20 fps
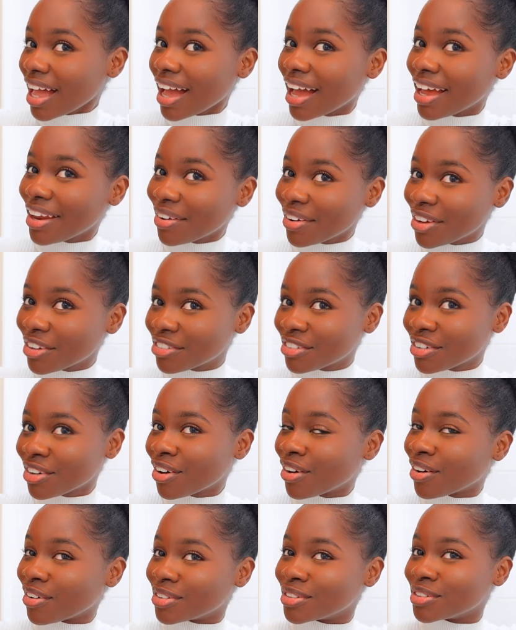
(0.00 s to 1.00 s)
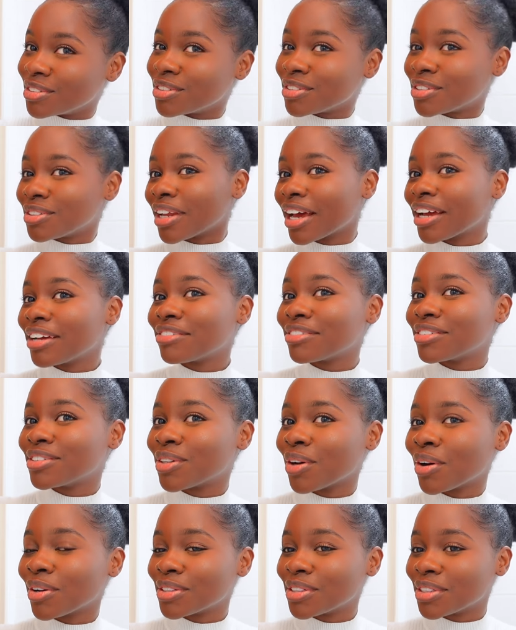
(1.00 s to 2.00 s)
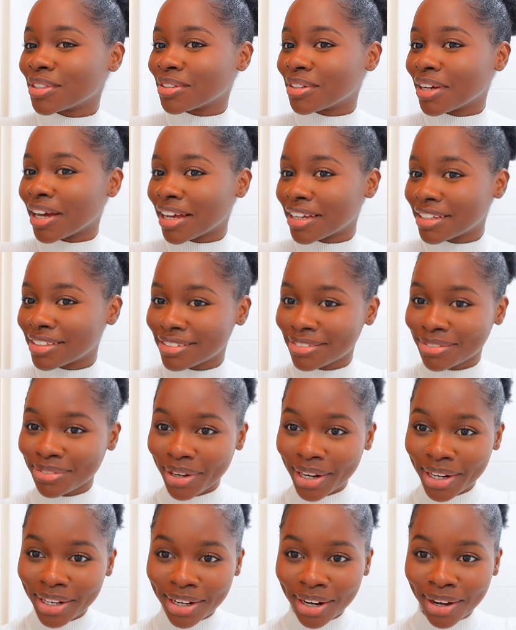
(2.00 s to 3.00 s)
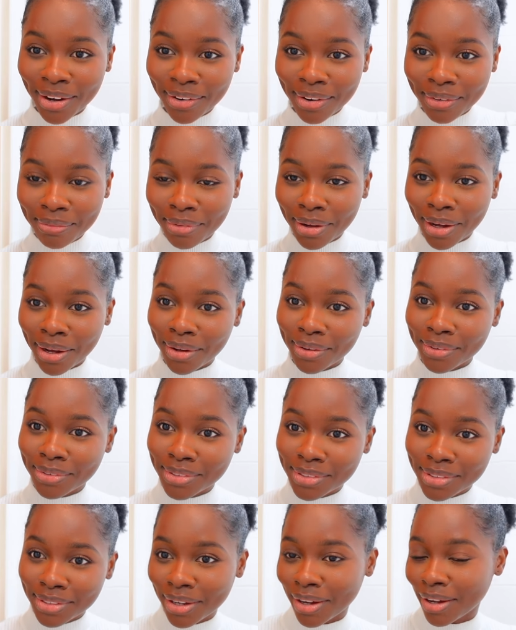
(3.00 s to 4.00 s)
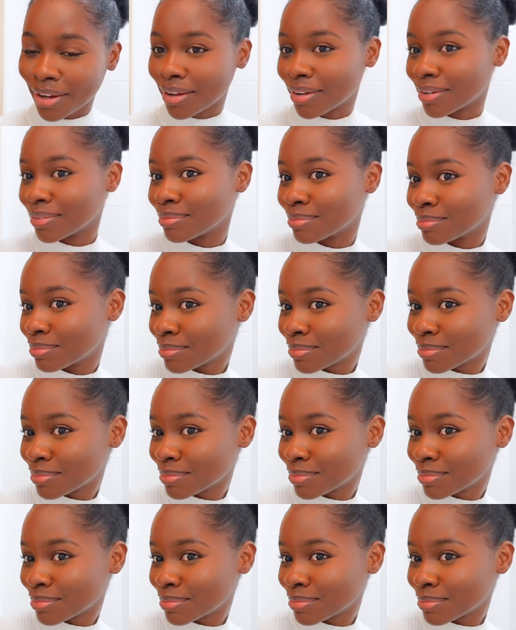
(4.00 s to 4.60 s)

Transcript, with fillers: I don't even know. Should I even talk to you guys right now about um